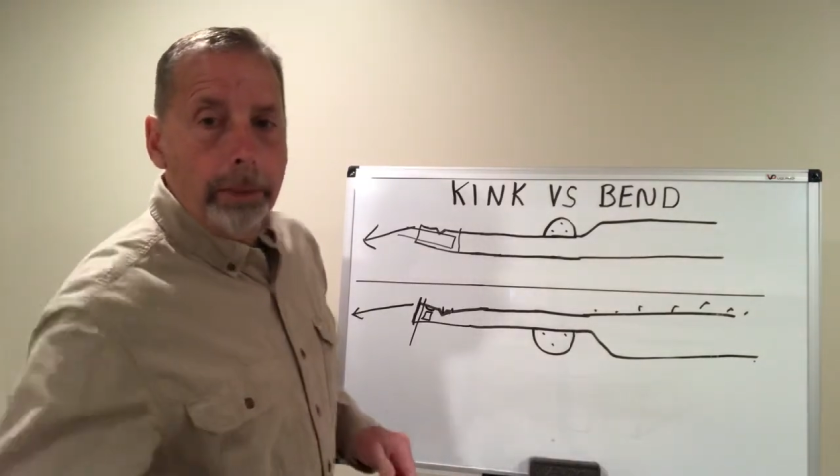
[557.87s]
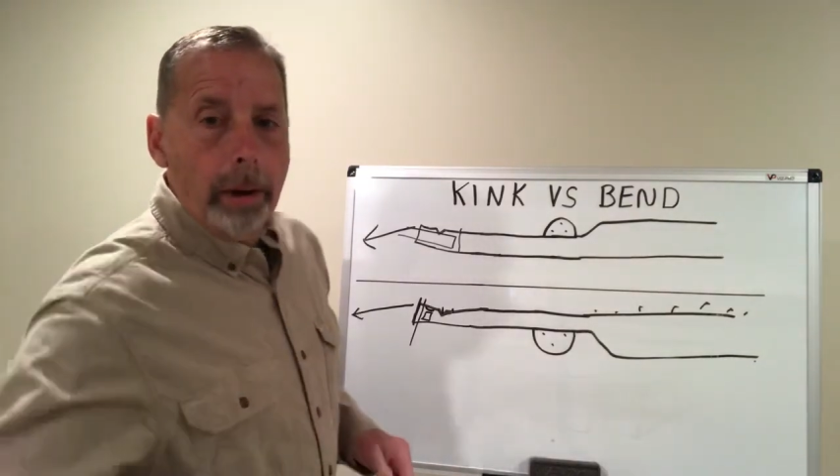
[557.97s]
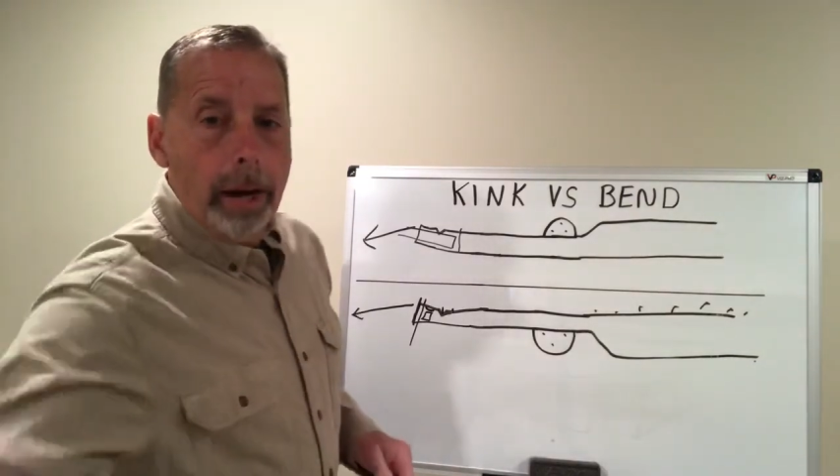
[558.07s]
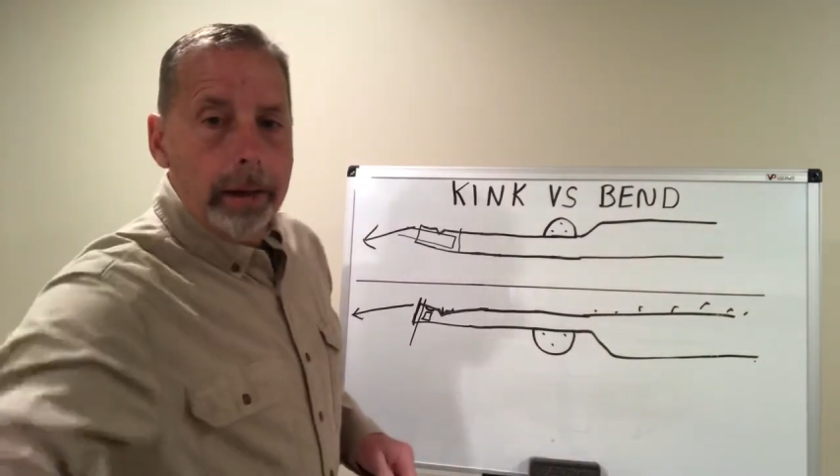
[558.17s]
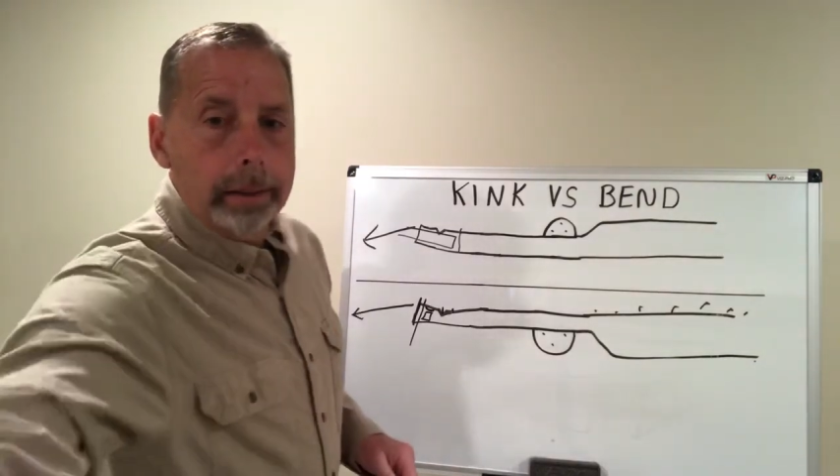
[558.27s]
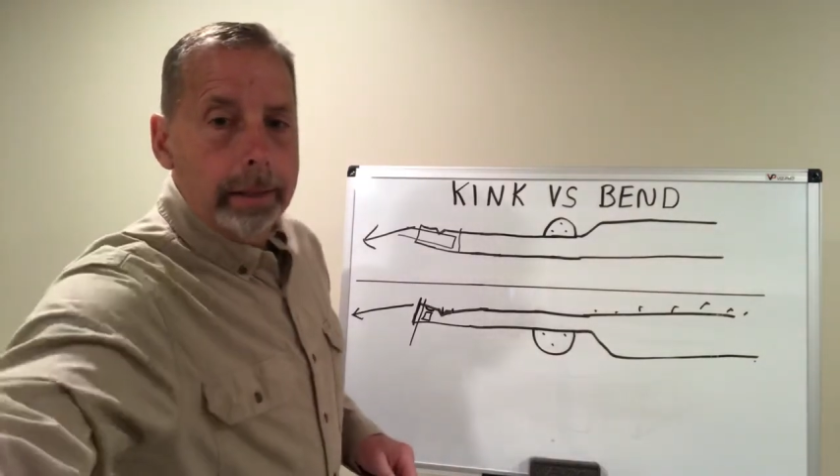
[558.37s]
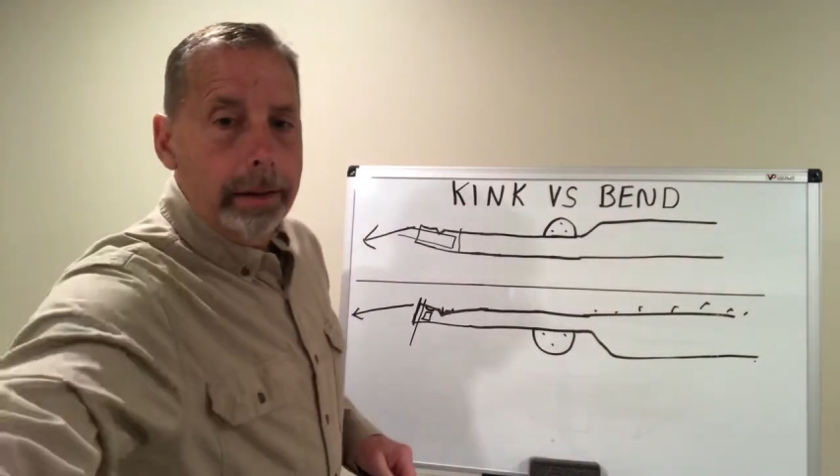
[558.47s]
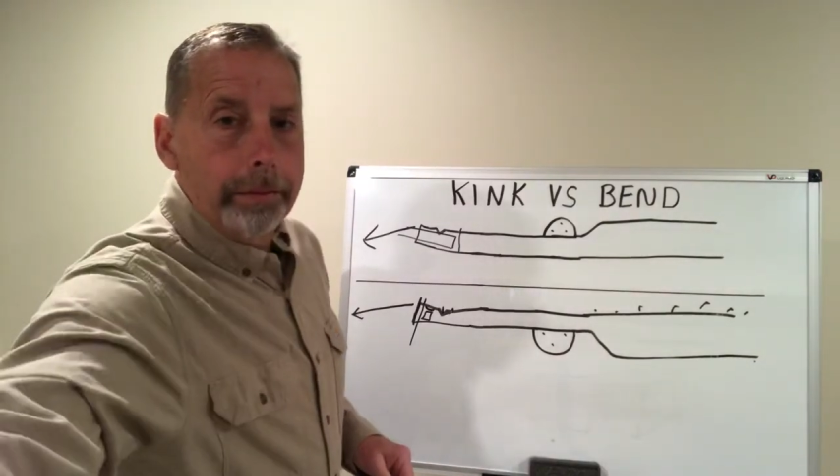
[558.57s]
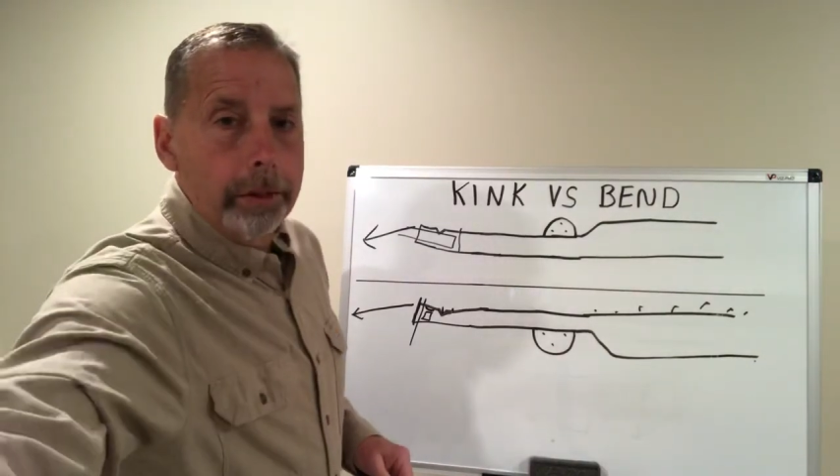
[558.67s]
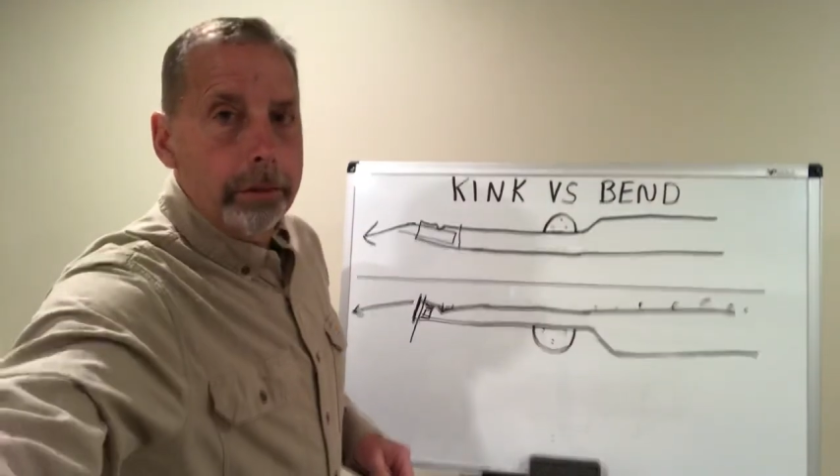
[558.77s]
product
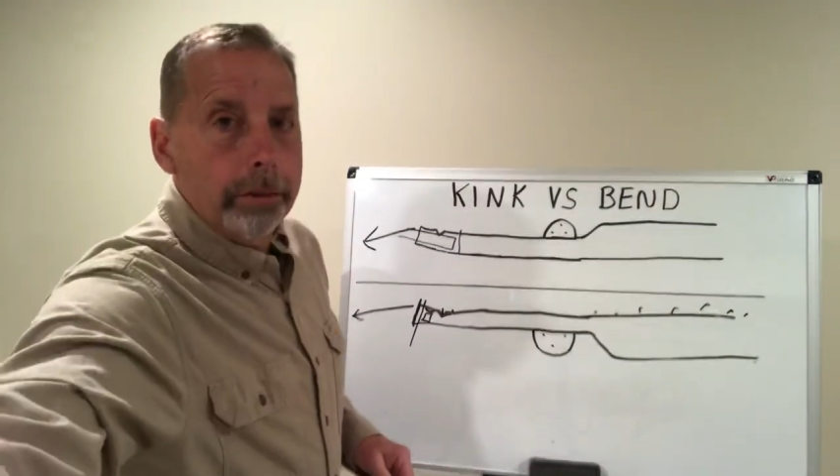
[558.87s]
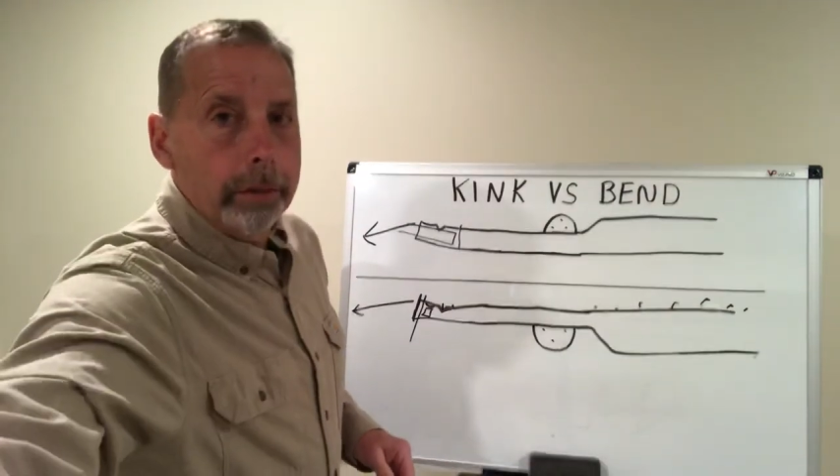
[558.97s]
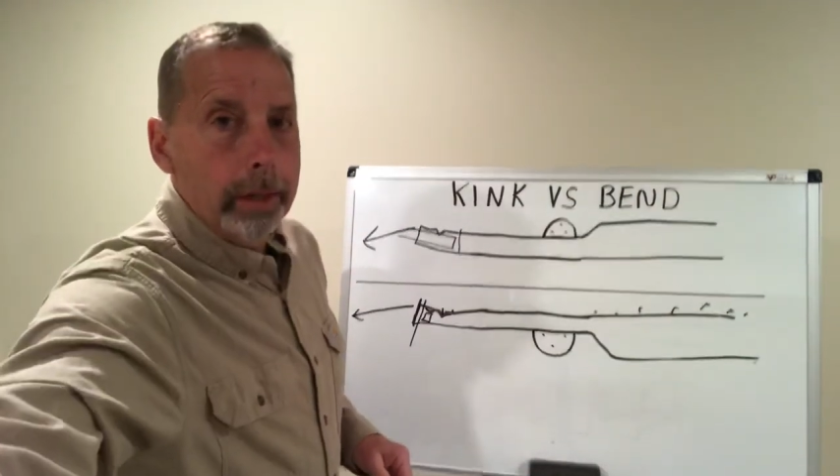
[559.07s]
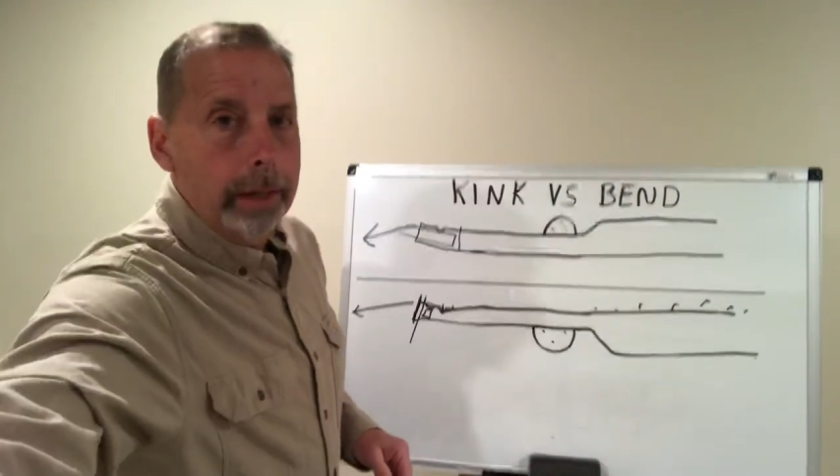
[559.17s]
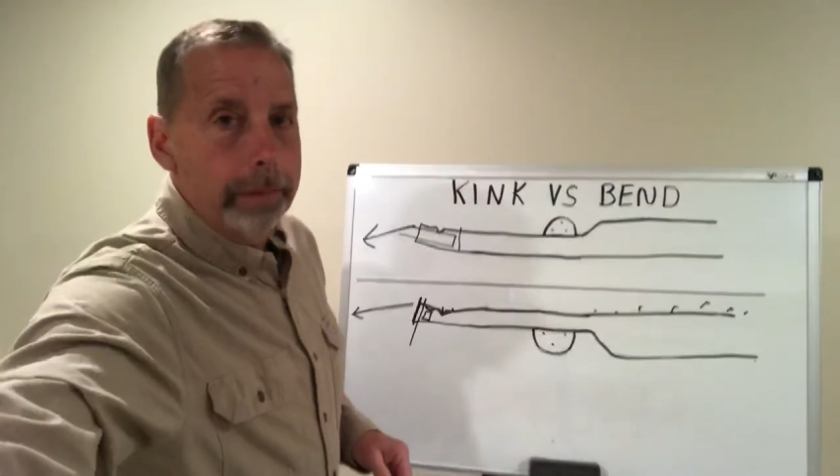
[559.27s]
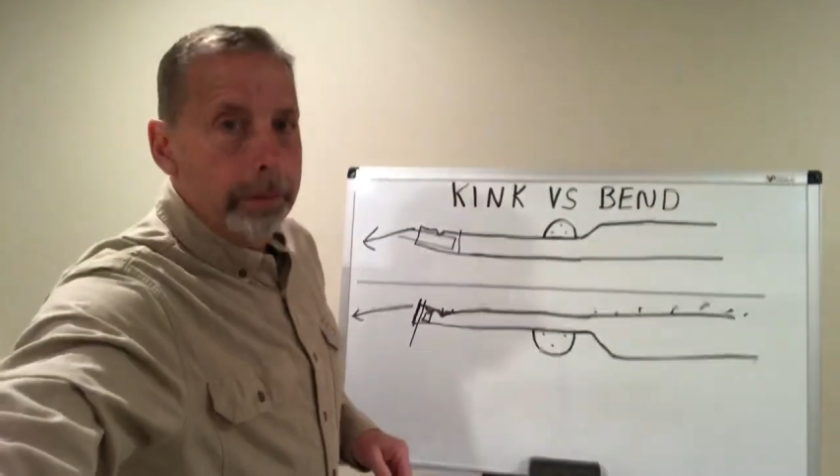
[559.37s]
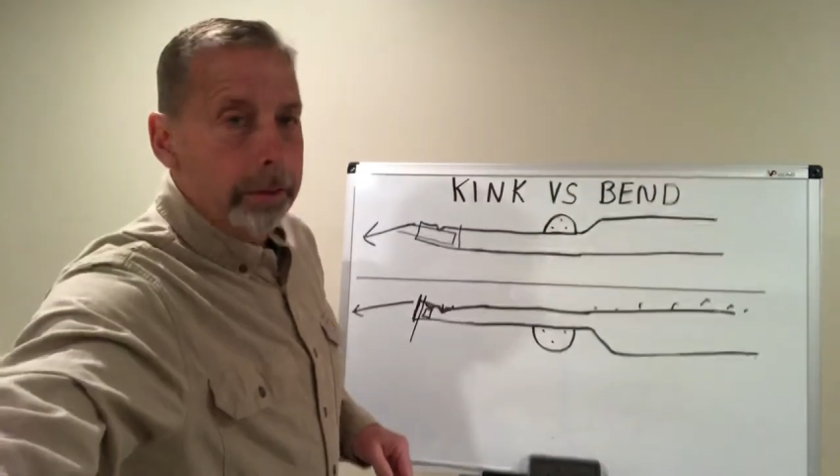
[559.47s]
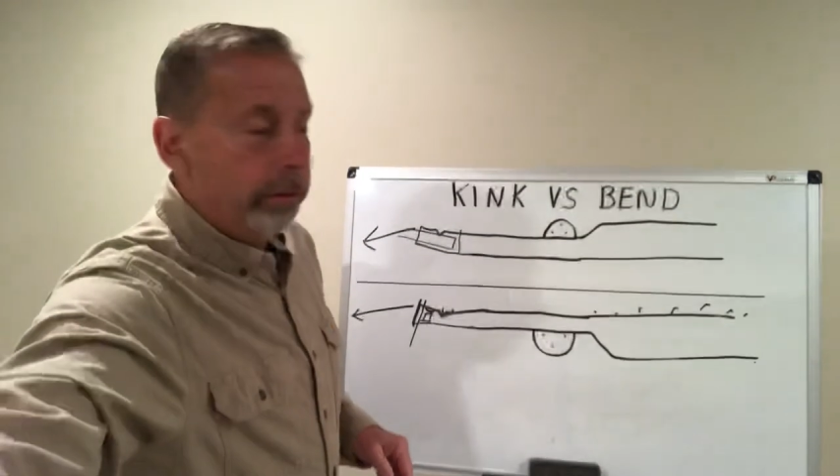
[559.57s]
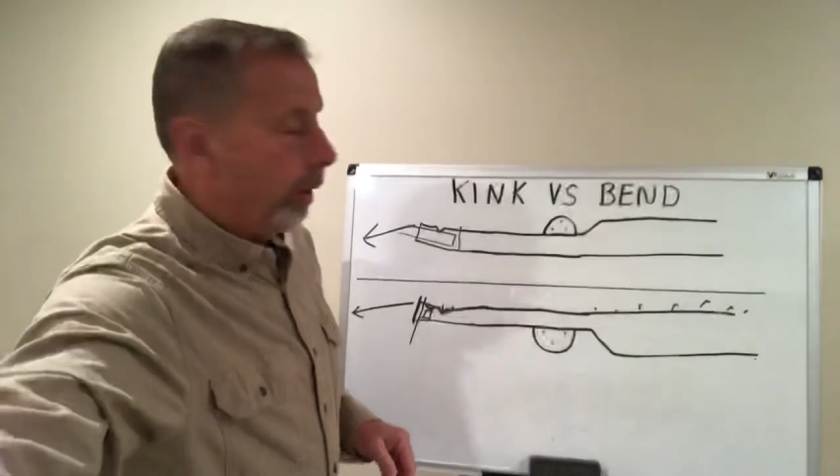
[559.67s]
if it's if it's